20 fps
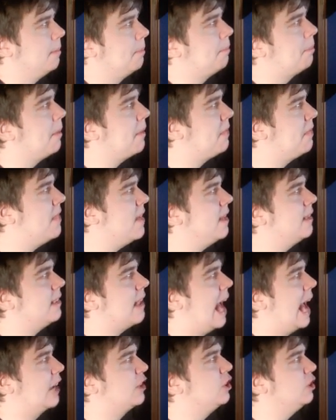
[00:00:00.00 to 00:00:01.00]
but this
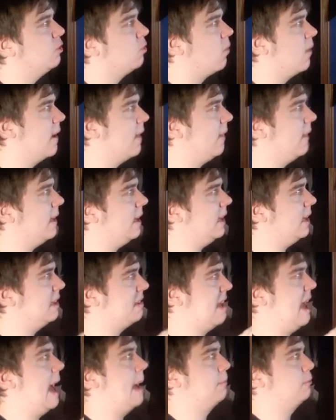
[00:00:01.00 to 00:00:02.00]
actually really
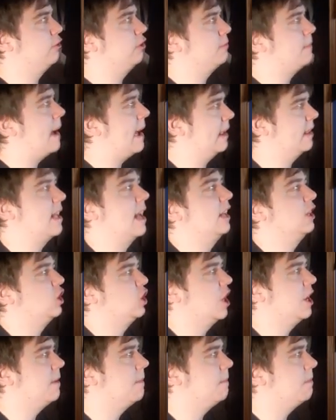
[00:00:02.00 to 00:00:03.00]
captures my
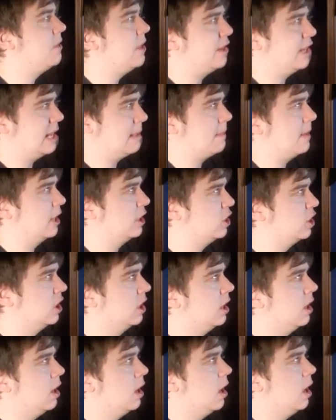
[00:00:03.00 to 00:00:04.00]
attention, this image.
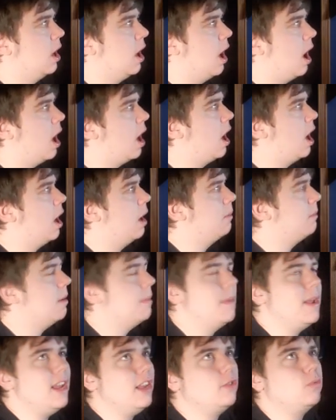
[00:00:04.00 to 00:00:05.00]
Um,
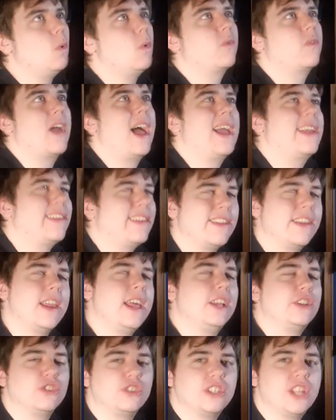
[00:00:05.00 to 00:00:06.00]
Amadeus Wolfgeist, is an
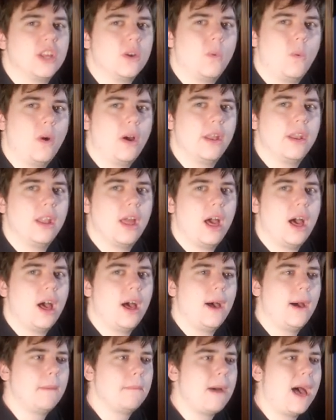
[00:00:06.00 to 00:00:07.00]
interesting one.
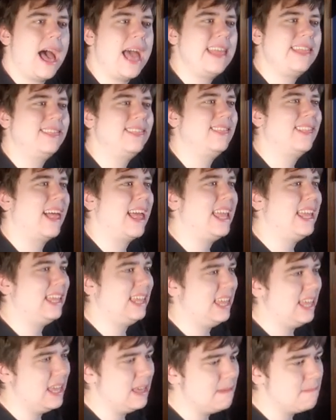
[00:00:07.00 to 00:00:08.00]
Um, I like
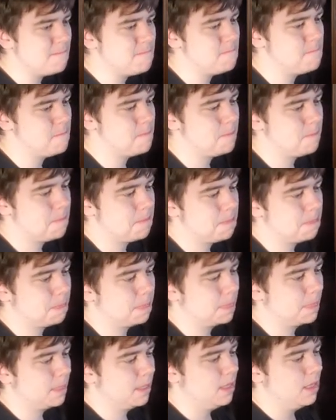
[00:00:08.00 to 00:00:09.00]
him.
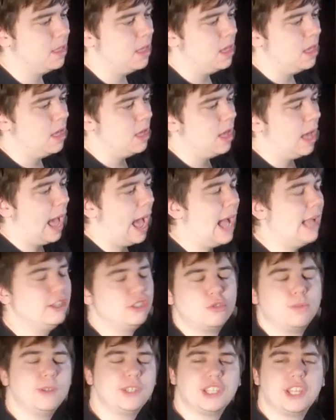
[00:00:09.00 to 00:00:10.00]
I
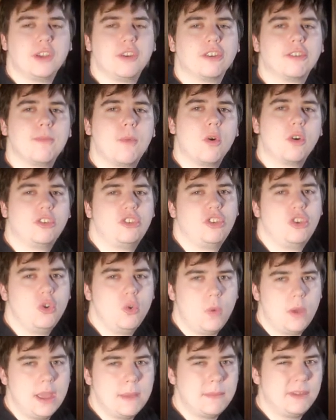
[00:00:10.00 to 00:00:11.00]
just wish there was more
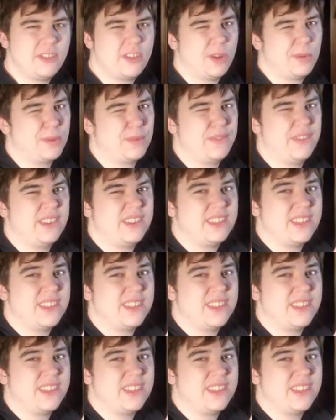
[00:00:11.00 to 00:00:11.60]
to him in terms of his